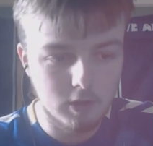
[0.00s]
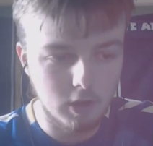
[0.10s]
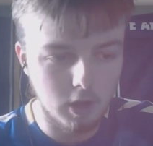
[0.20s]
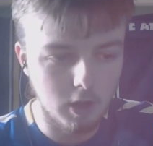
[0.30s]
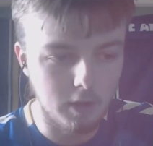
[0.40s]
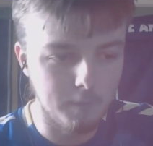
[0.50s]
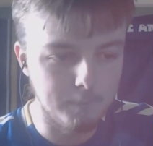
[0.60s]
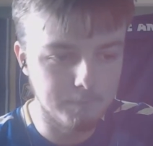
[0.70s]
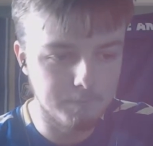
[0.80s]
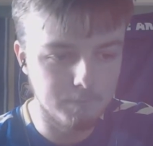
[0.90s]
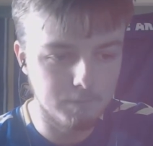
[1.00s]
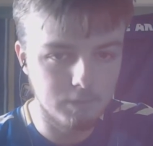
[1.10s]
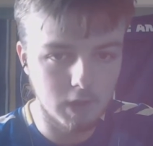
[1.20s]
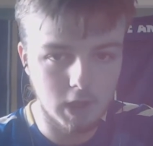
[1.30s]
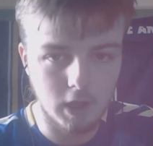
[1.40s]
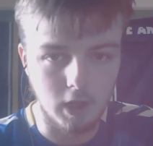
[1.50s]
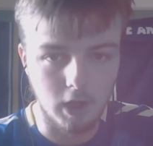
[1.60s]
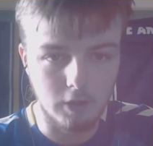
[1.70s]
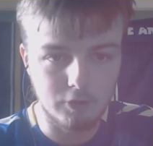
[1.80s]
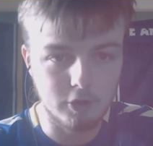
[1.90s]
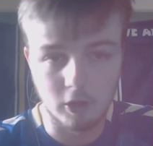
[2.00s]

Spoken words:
Quite a